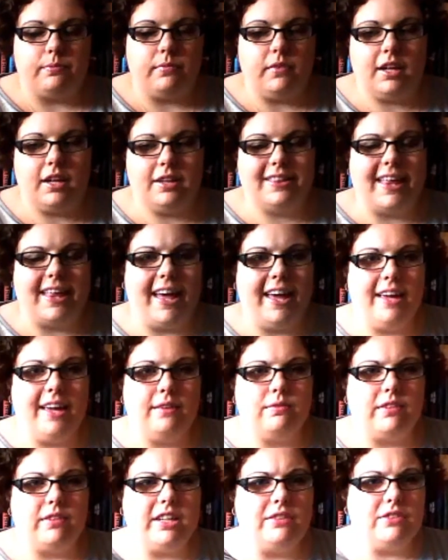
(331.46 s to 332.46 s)
They
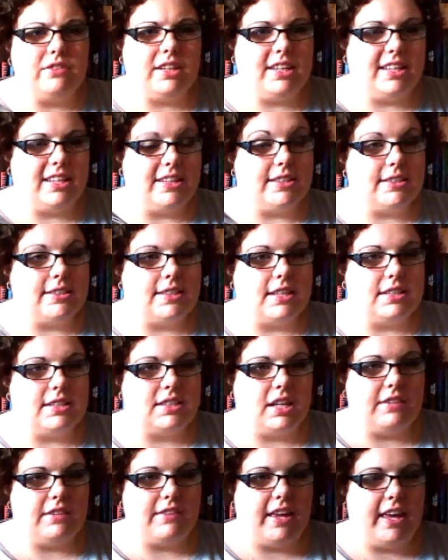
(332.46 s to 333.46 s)
re-released this
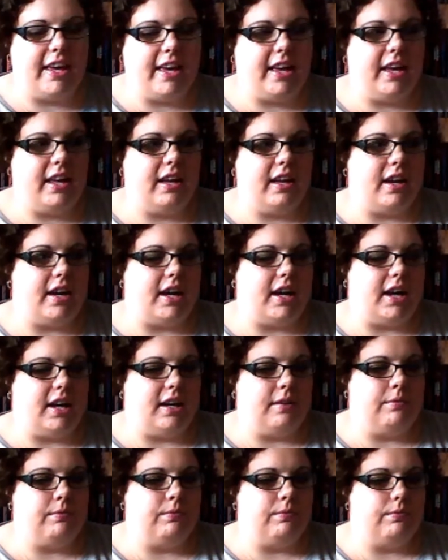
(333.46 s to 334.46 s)
over here.
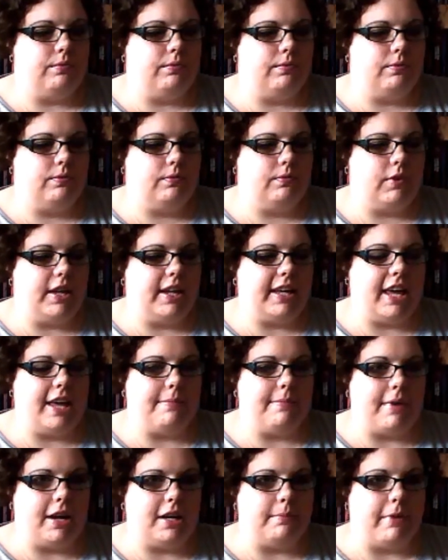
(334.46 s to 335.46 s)
When it came
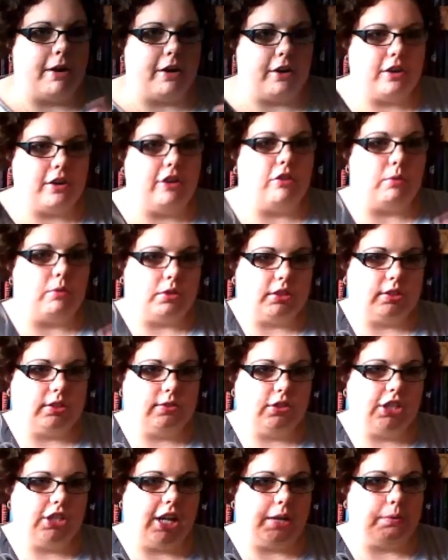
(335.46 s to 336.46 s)
out in America, it was
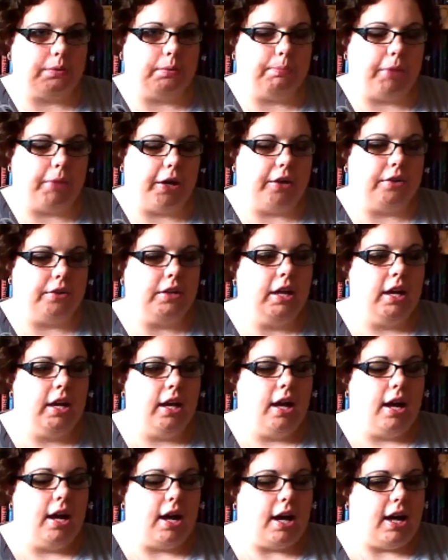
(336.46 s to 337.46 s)
Shadow and Bone.
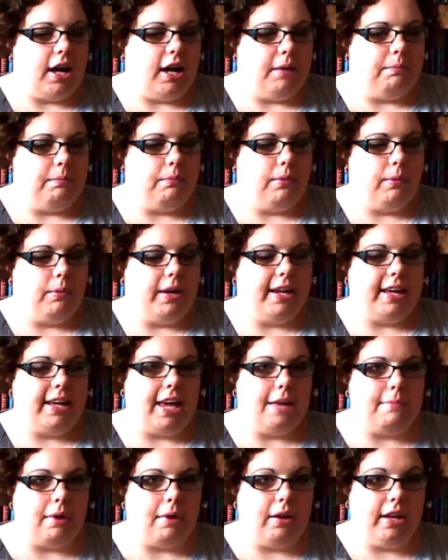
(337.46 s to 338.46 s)
But when it
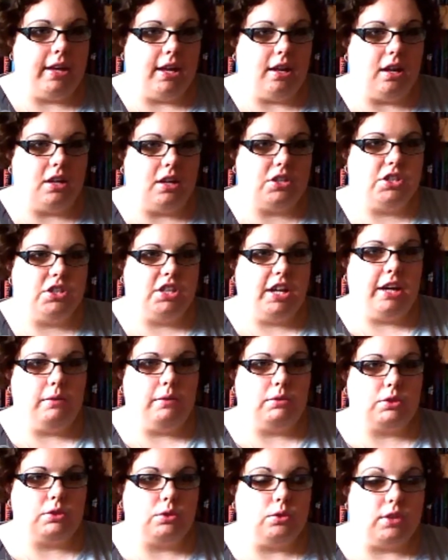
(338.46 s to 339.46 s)
came out here last year, it
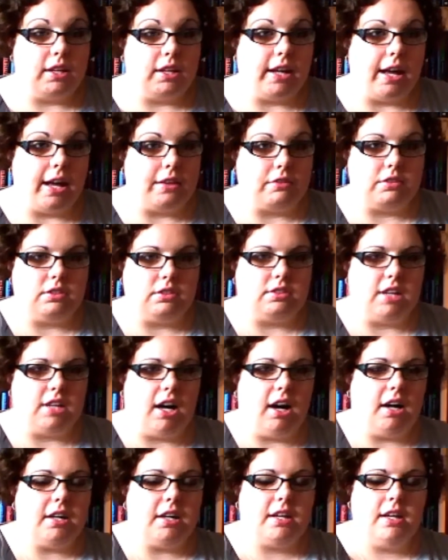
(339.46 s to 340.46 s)
was called The Gathering
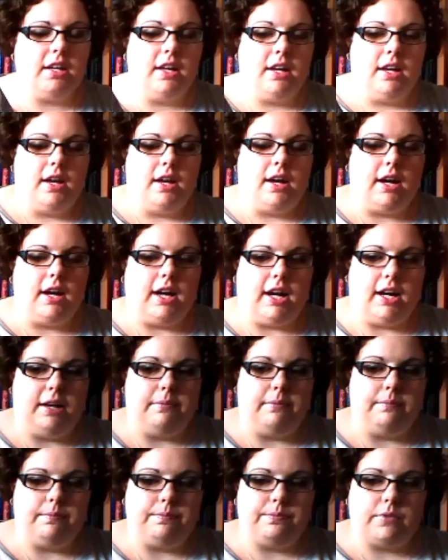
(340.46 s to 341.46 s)
Dark.
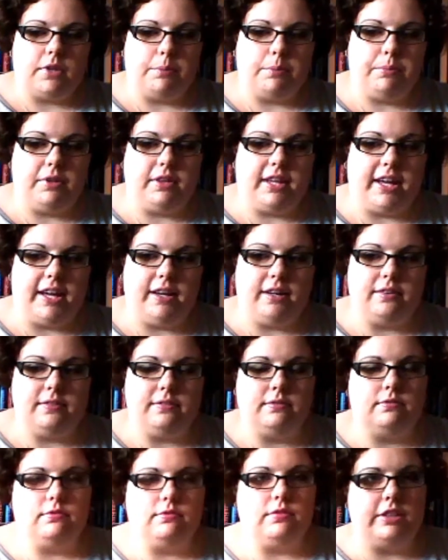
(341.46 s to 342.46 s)
But they're
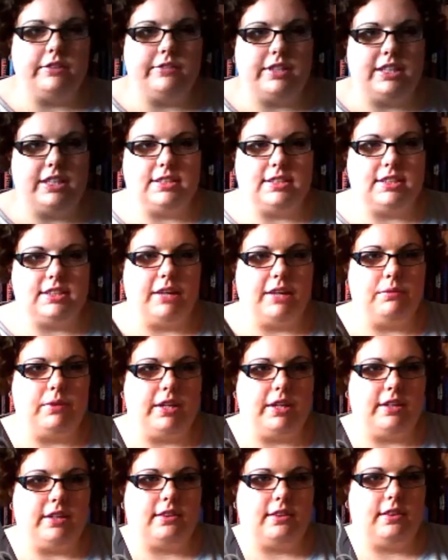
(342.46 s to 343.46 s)
re-releasing it
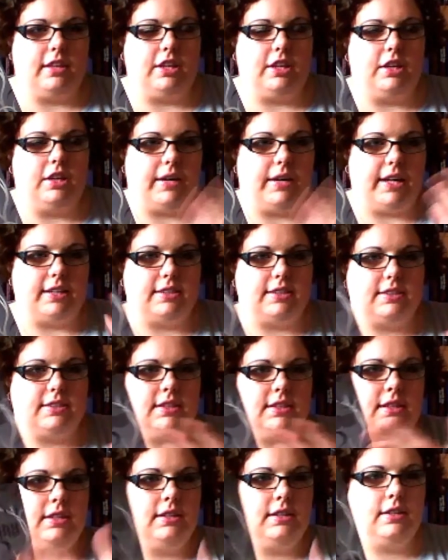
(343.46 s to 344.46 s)
with the US
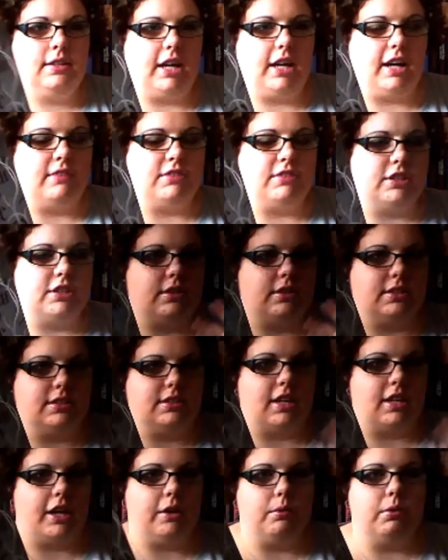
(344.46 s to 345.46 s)
cover and
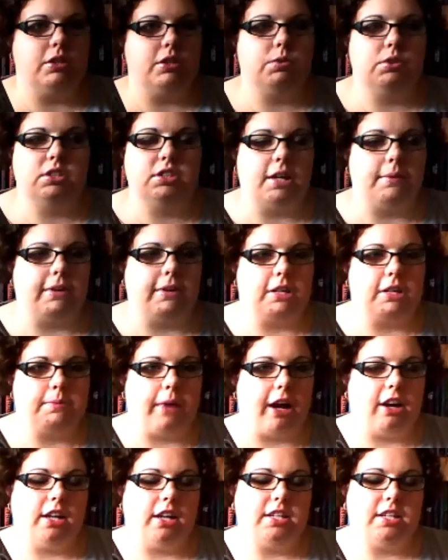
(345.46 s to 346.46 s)
title, which was so much better.
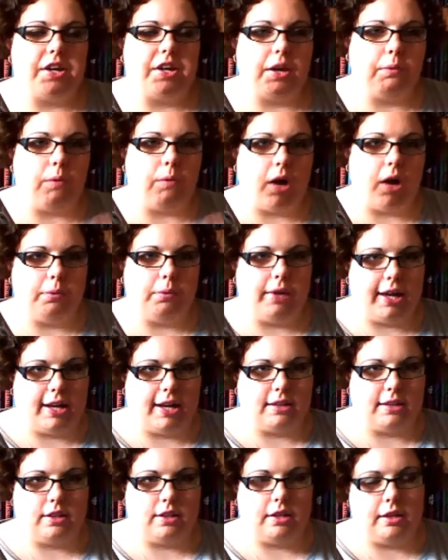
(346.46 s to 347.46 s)
I don't know why we had
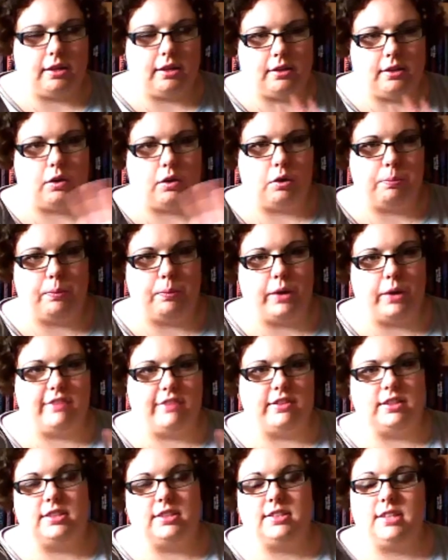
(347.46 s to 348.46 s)
the horrible cover
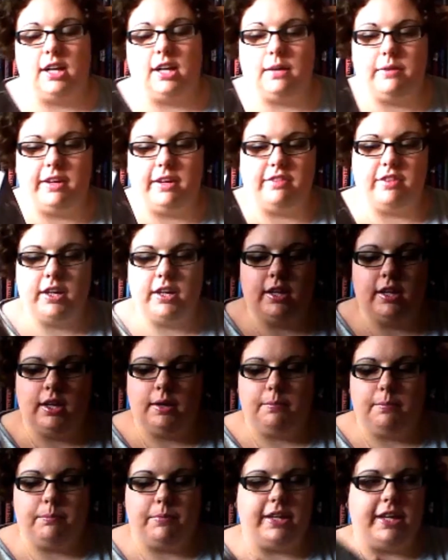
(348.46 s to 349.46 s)
to start with.
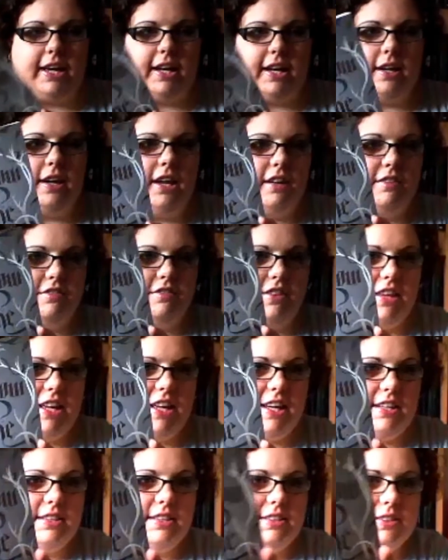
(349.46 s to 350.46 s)
But yeah, love this.